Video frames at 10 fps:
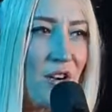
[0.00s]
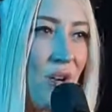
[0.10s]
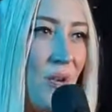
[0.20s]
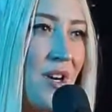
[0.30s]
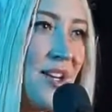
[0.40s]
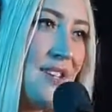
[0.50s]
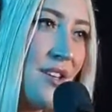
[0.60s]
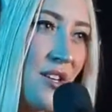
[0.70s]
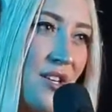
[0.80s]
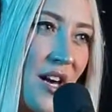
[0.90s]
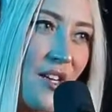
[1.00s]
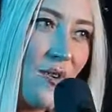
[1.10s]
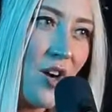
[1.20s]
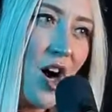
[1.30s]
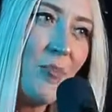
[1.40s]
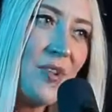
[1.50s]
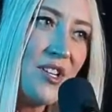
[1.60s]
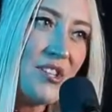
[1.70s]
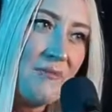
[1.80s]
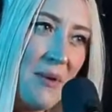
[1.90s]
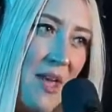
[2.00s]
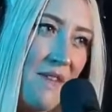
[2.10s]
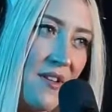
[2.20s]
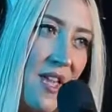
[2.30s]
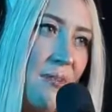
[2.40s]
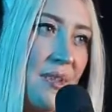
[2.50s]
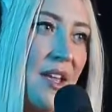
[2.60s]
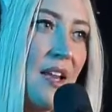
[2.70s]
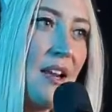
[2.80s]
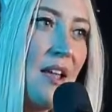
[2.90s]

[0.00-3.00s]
know what it is that you're trying to accomplish, maybe have a game plan.